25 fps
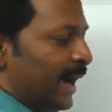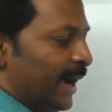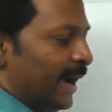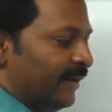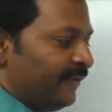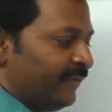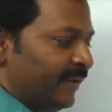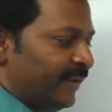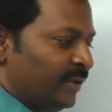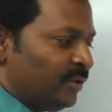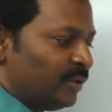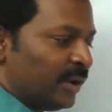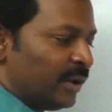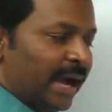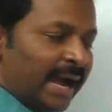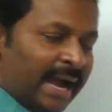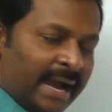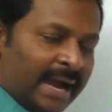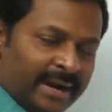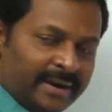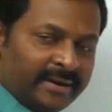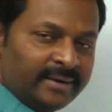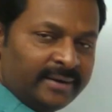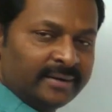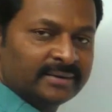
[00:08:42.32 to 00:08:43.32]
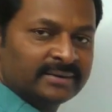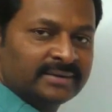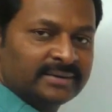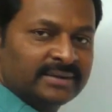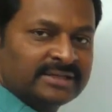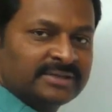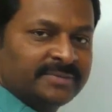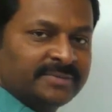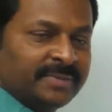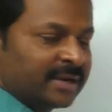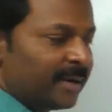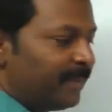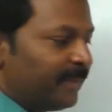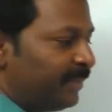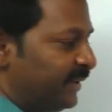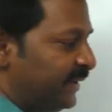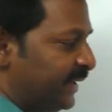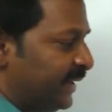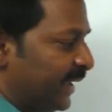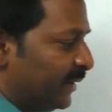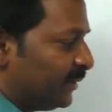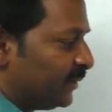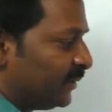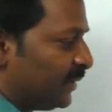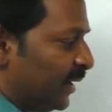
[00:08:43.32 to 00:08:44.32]
and when you add this become
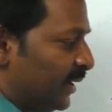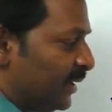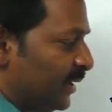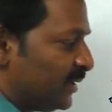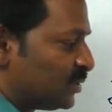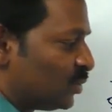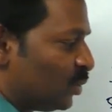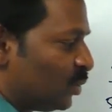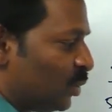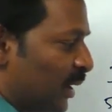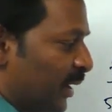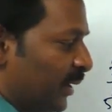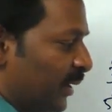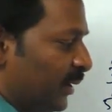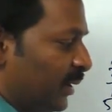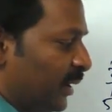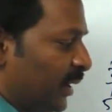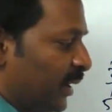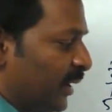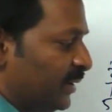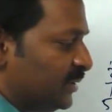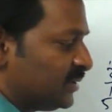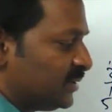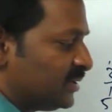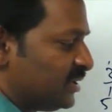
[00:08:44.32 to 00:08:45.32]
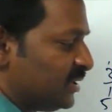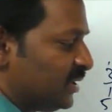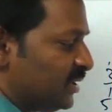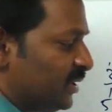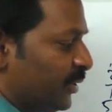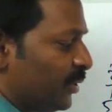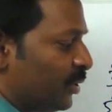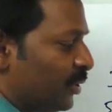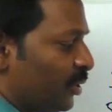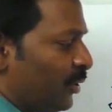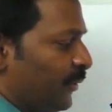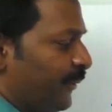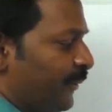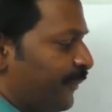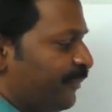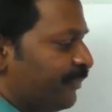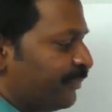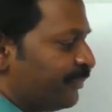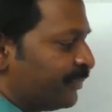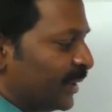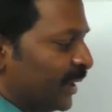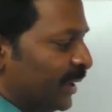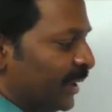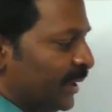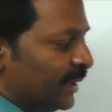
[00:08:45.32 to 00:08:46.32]
10 that is 1 and 0
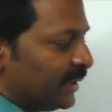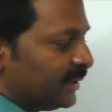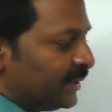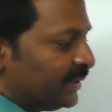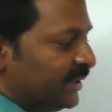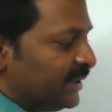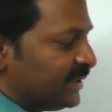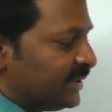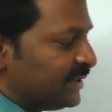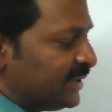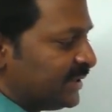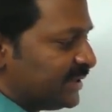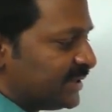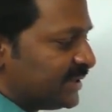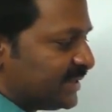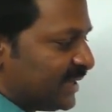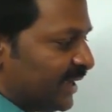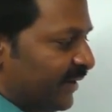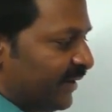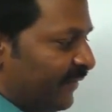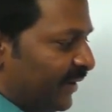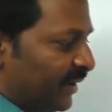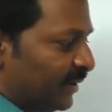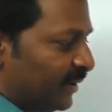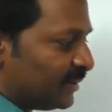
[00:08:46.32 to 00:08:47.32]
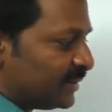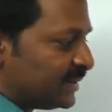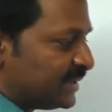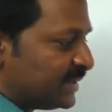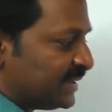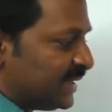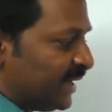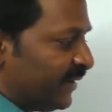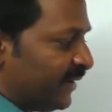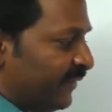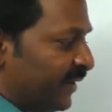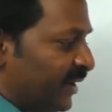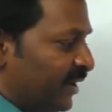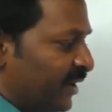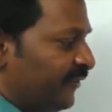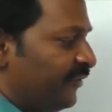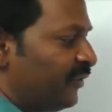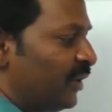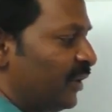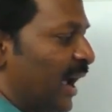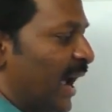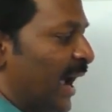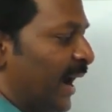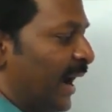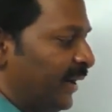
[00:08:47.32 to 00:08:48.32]
this is 7 7 if
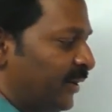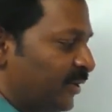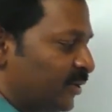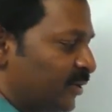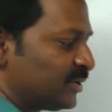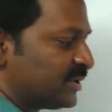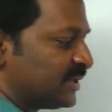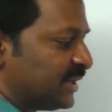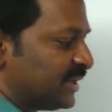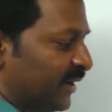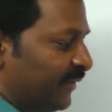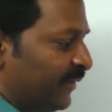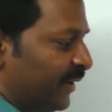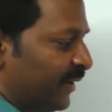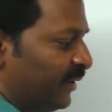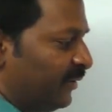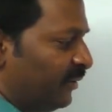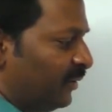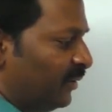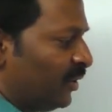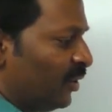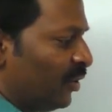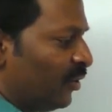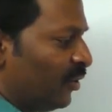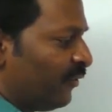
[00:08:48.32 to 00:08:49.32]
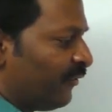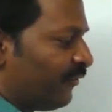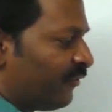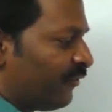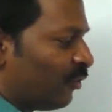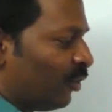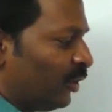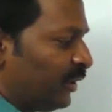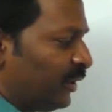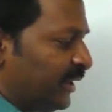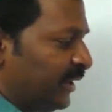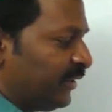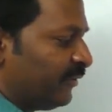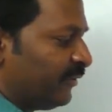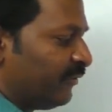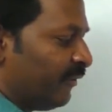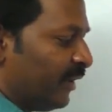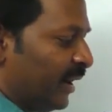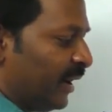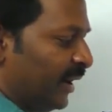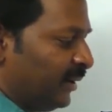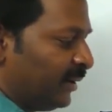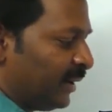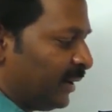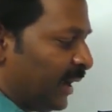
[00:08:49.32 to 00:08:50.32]
you add to 7 14
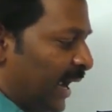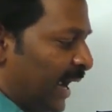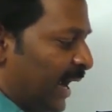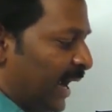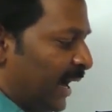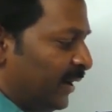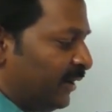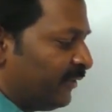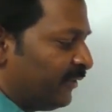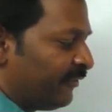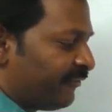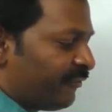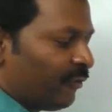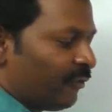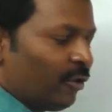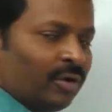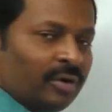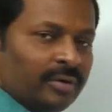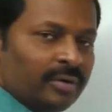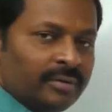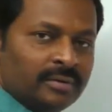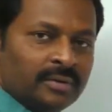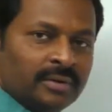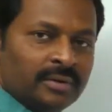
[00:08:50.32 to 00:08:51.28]
1 and 4